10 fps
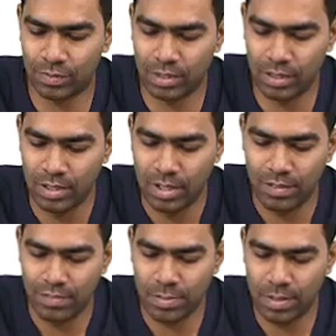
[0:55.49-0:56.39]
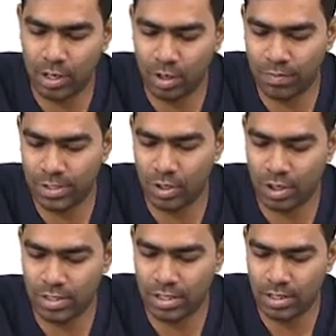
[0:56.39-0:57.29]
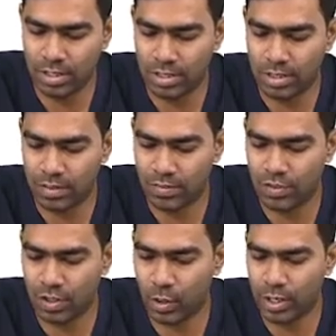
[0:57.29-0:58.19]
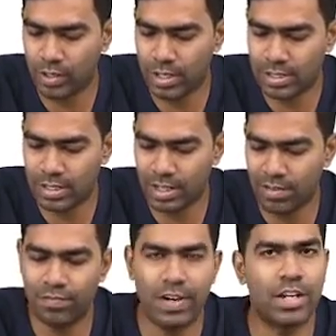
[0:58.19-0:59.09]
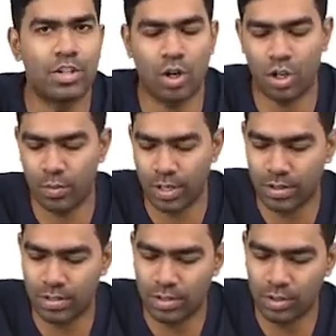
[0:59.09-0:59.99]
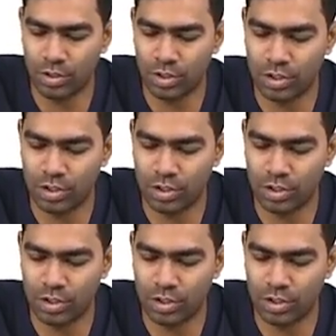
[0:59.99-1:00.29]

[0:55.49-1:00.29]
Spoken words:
of the female reproductive physiology, which we are going to discuss in a very short way. So you